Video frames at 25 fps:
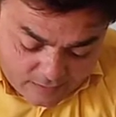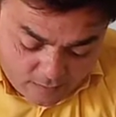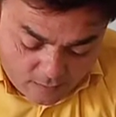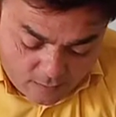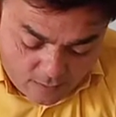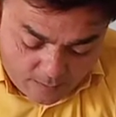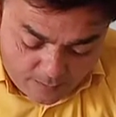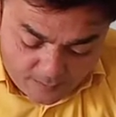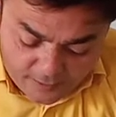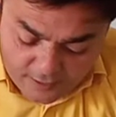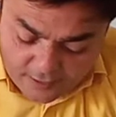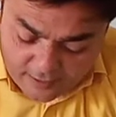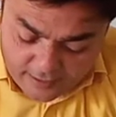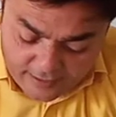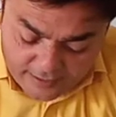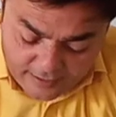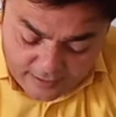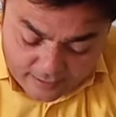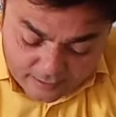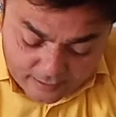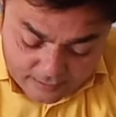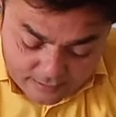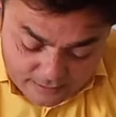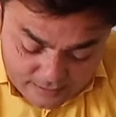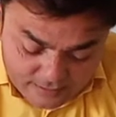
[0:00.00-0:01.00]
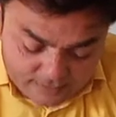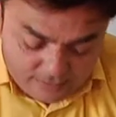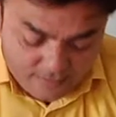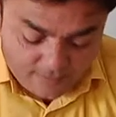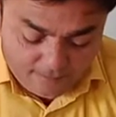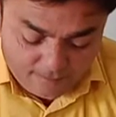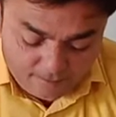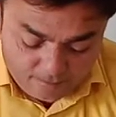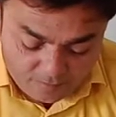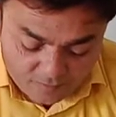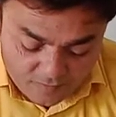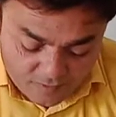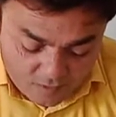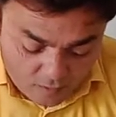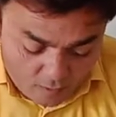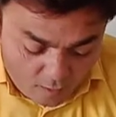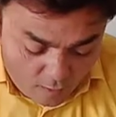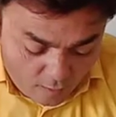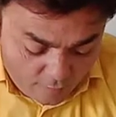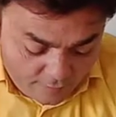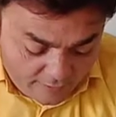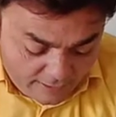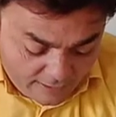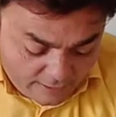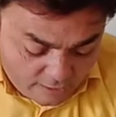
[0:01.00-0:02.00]
or periodicals
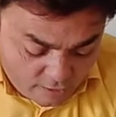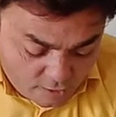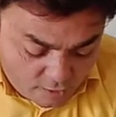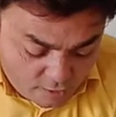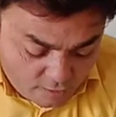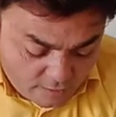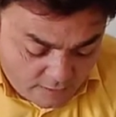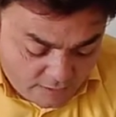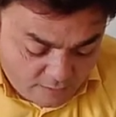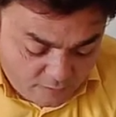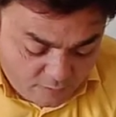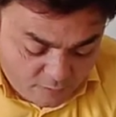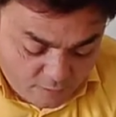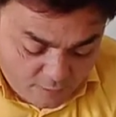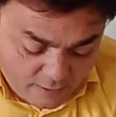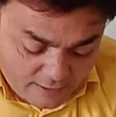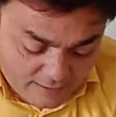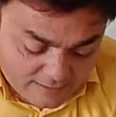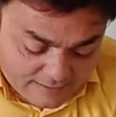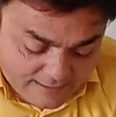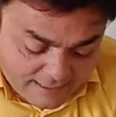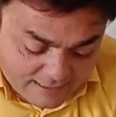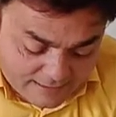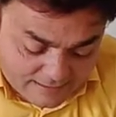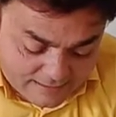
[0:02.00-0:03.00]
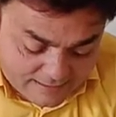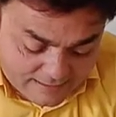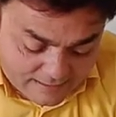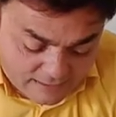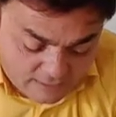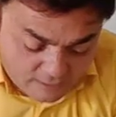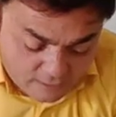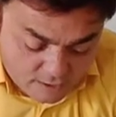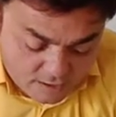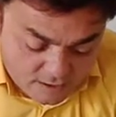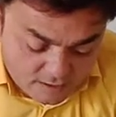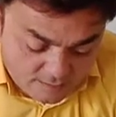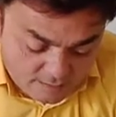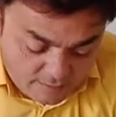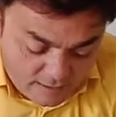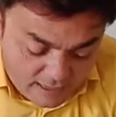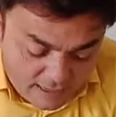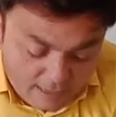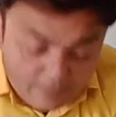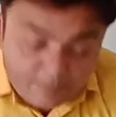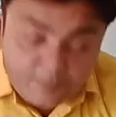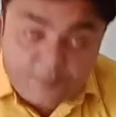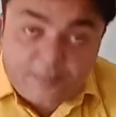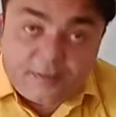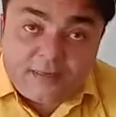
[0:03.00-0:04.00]
owing to influence accepted
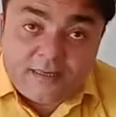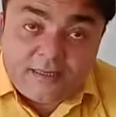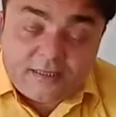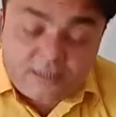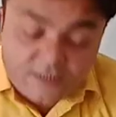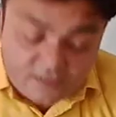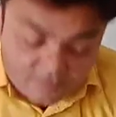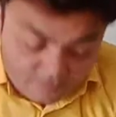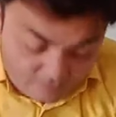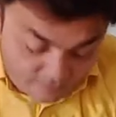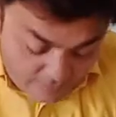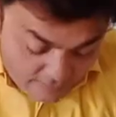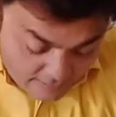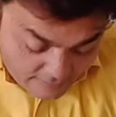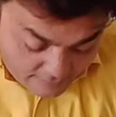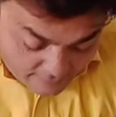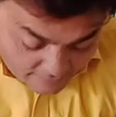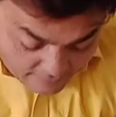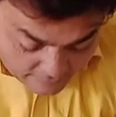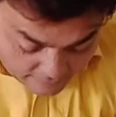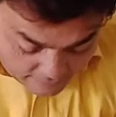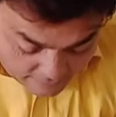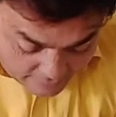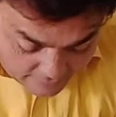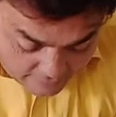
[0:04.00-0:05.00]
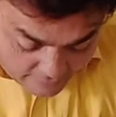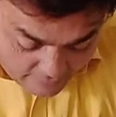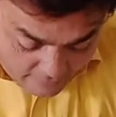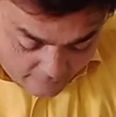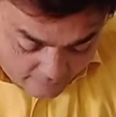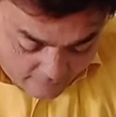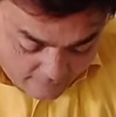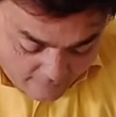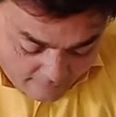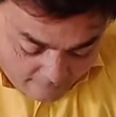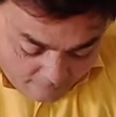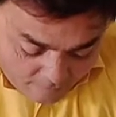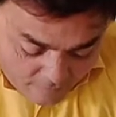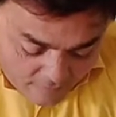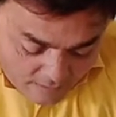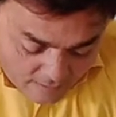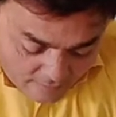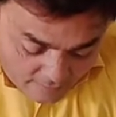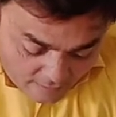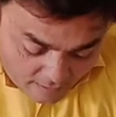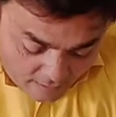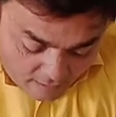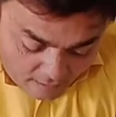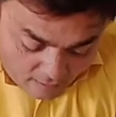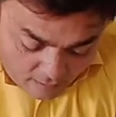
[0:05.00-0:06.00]
by print material.
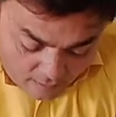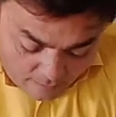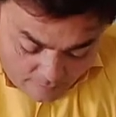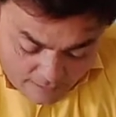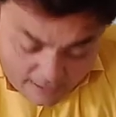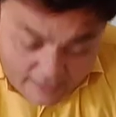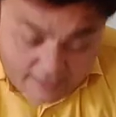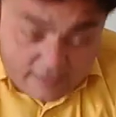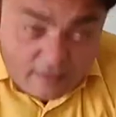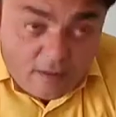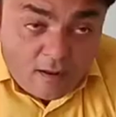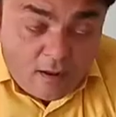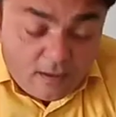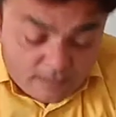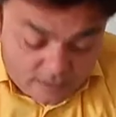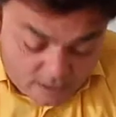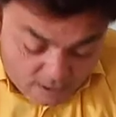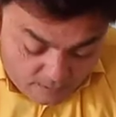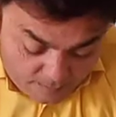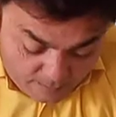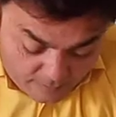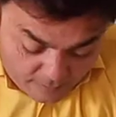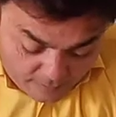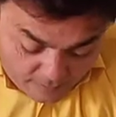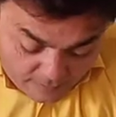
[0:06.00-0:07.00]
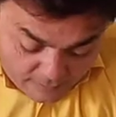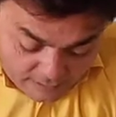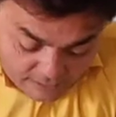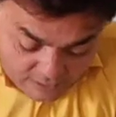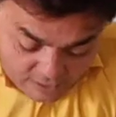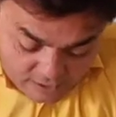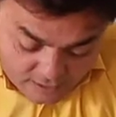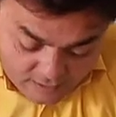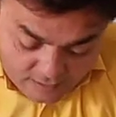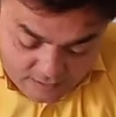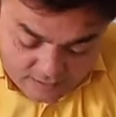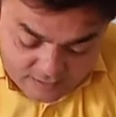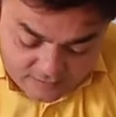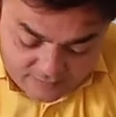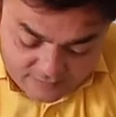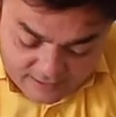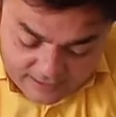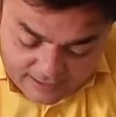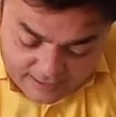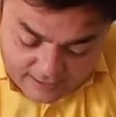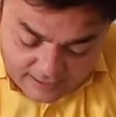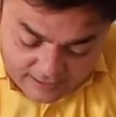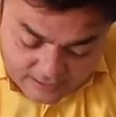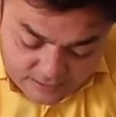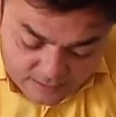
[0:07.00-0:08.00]
The government also publishes
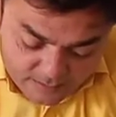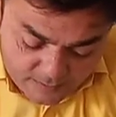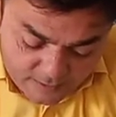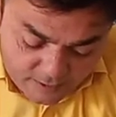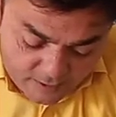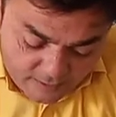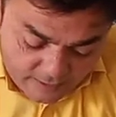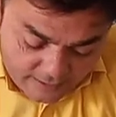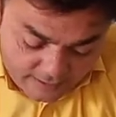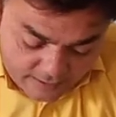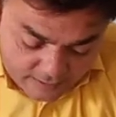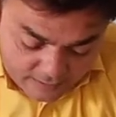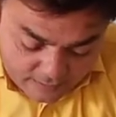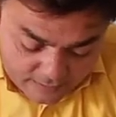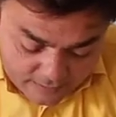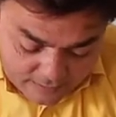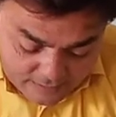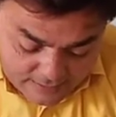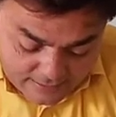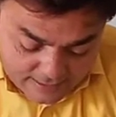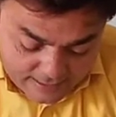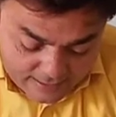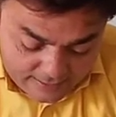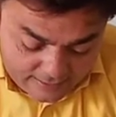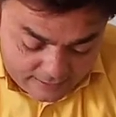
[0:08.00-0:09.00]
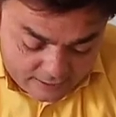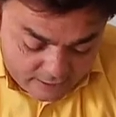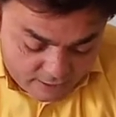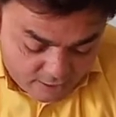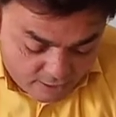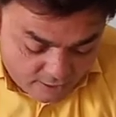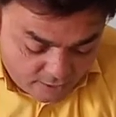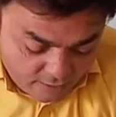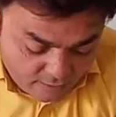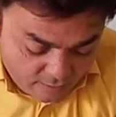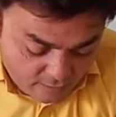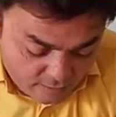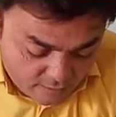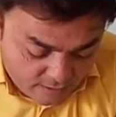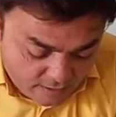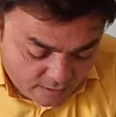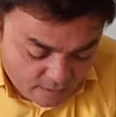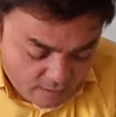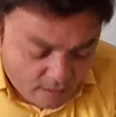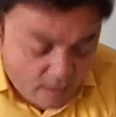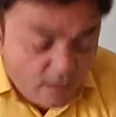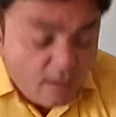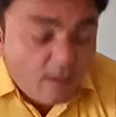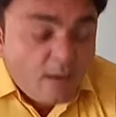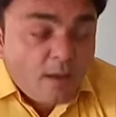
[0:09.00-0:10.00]
various periodicals and issues
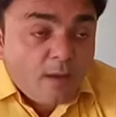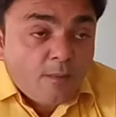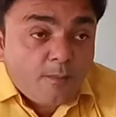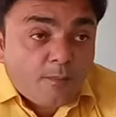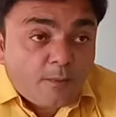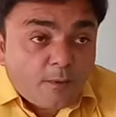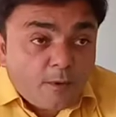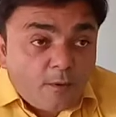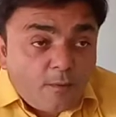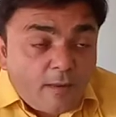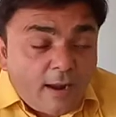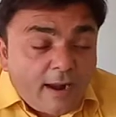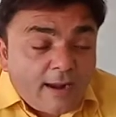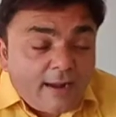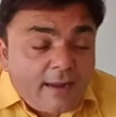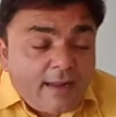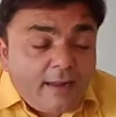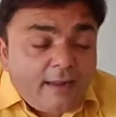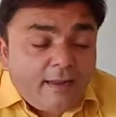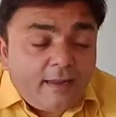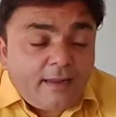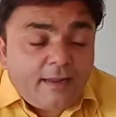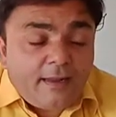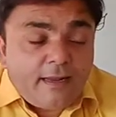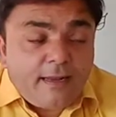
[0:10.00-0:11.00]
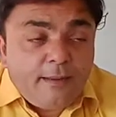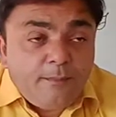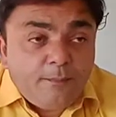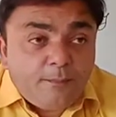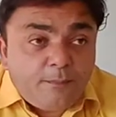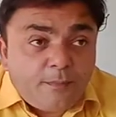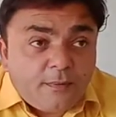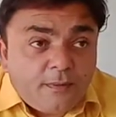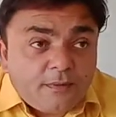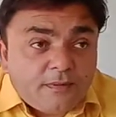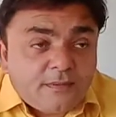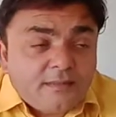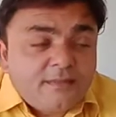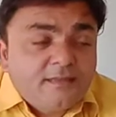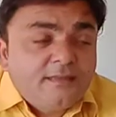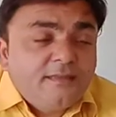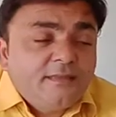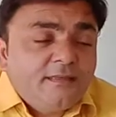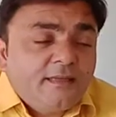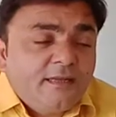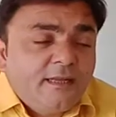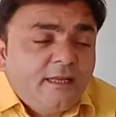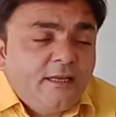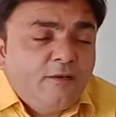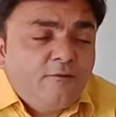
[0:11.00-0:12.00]
providing
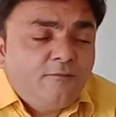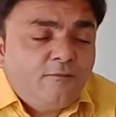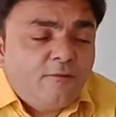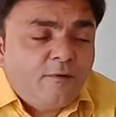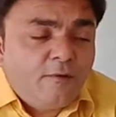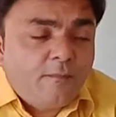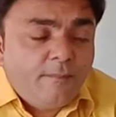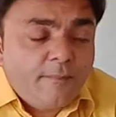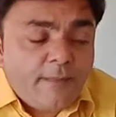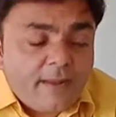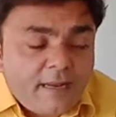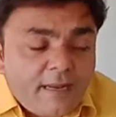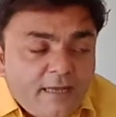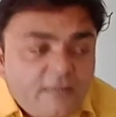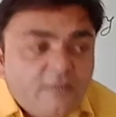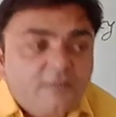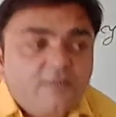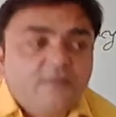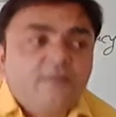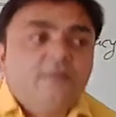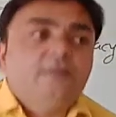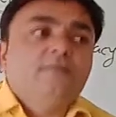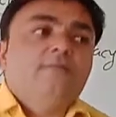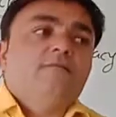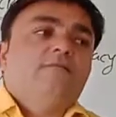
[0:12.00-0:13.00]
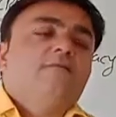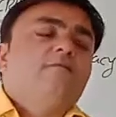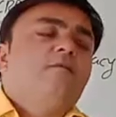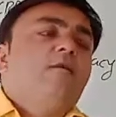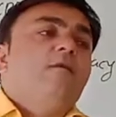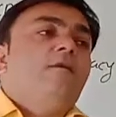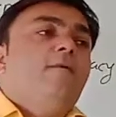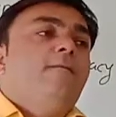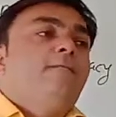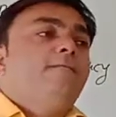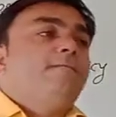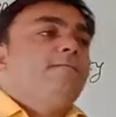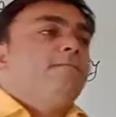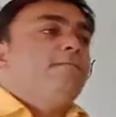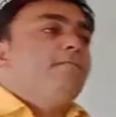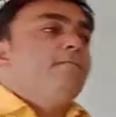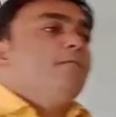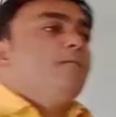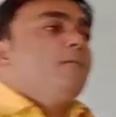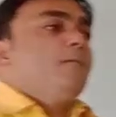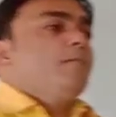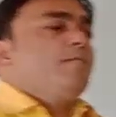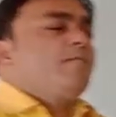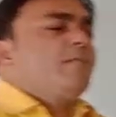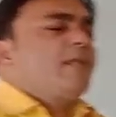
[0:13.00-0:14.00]
important information. So,
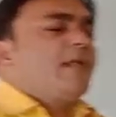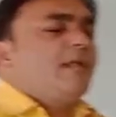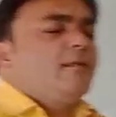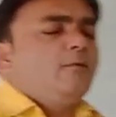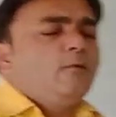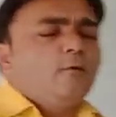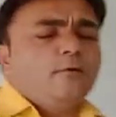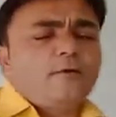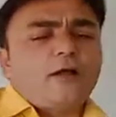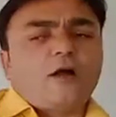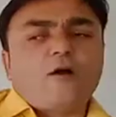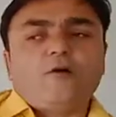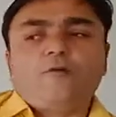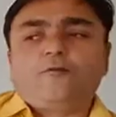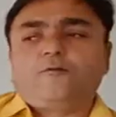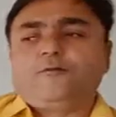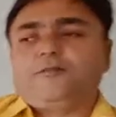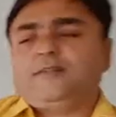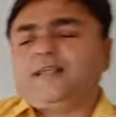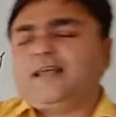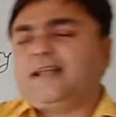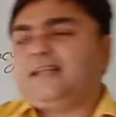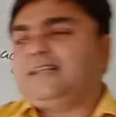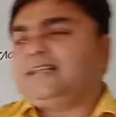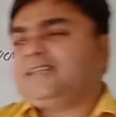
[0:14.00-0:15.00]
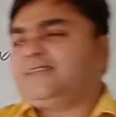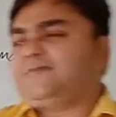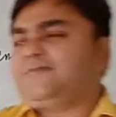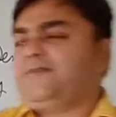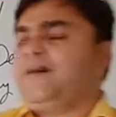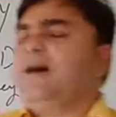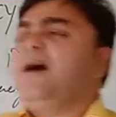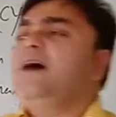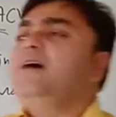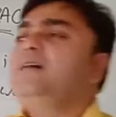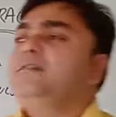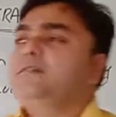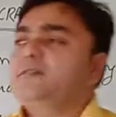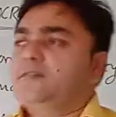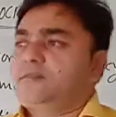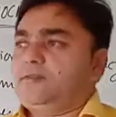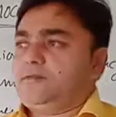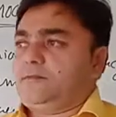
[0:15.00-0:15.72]
no doubt there is vast,